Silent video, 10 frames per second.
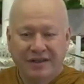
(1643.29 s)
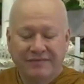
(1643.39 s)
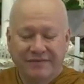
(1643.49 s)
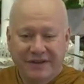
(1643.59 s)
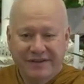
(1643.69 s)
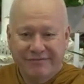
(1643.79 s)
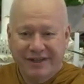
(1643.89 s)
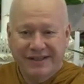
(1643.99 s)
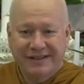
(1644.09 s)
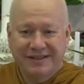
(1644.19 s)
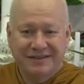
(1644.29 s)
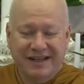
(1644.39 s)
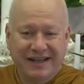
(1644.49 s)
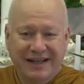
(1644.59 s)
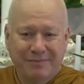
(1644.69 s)
Very rarely does
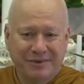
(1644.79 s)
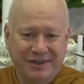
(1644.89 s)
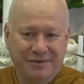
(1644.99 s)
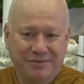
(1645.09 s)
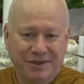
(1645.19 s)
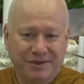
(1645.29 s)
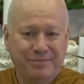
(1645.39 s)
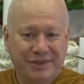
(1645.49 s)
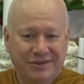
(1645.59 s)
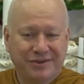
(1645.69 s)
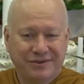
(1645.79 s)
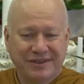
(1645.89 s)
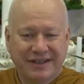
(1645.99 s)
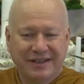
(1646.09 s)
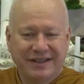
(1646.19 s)
that happen in the world because
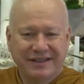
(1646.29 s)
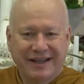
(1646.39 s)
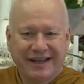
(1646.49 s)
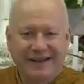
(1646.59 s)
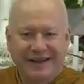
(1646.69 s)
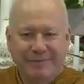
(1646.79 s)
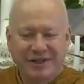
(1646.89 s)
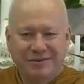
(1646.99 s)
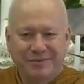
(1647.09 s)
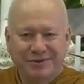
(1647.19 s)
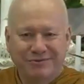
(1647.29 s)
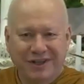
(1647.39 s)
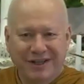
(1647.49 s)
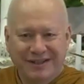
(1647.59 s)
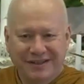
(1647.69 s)
they get their measurements
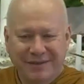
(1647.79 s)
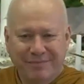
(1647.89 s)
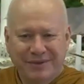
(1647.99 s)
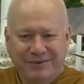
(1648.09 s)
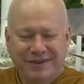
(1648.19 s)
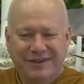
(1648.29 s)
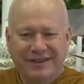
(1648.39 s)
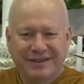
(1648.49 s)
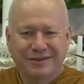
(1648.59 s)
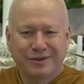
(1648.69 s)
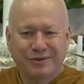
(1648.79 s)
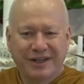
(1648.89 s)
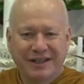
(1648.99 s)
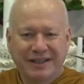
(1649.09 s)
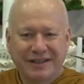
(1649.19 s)
right and they build the things
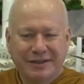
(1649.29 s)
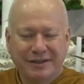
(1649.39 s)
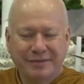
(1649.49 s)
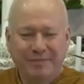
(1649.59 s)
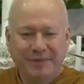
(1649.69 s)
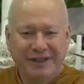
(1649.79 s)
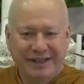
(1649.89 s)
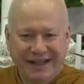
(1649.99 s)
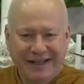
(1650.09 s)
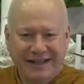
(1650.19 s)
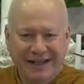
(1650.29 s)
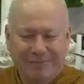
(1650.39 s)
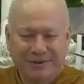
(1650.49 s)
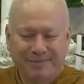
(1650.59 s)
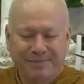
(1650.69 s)
correctly. But it can
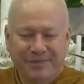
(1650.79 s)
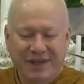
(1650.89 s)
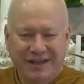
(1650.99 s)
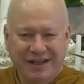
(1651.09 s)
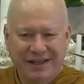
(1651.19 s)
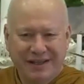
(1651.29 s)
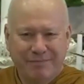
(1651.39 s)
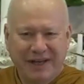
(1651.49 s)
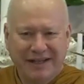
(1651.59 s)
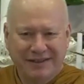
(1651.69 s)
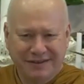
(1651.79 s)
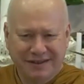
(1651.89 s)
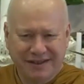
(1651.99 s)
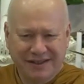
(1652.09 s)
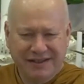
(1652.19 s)
happen, and they need ballast.
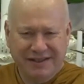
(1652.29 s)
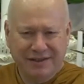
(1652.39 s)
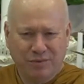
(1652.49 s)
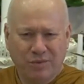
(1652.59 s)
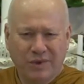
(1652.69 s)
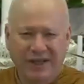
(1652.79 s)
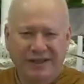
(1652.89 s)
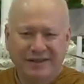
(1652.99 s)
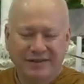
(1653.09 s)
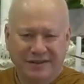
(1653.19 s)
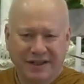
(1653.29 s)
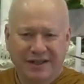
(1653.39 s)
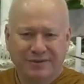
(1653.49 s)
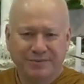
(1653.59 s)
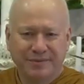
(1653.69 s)
They need this weight to
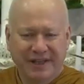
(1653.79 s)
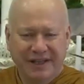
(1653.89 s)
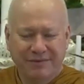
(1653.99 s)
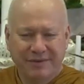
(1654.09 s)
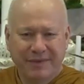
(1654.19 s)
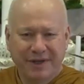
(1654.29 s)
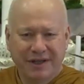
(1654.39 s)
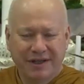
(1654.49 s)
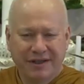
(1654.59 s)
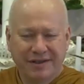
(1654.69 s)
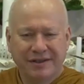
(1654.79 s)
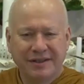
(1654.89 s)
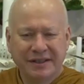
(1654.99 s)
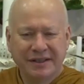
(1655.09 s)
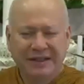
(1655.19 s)
help keep the
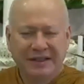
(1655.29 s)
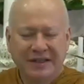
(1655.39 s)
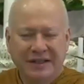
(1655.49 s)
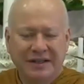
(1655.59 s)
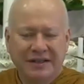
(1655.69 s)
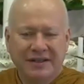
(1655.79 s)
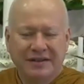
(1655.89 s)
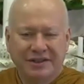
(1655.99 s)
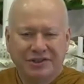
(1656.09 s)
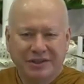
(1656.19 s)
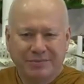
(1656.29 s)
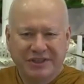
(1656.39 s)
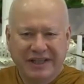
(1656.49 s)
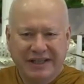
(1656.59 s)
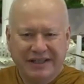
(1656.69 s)
ship
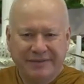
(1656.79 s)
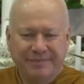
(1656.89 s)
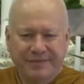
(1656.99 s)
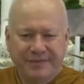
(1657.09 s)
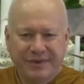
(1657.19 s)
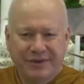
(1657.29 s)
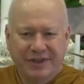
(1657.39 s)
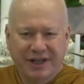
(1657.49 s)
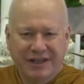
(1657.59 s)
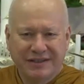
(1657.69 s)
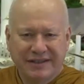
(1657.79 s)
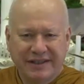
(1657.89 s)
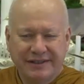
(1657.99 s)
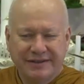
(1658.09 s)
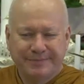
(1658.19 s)
steady on the high
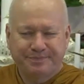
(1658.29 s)
seas.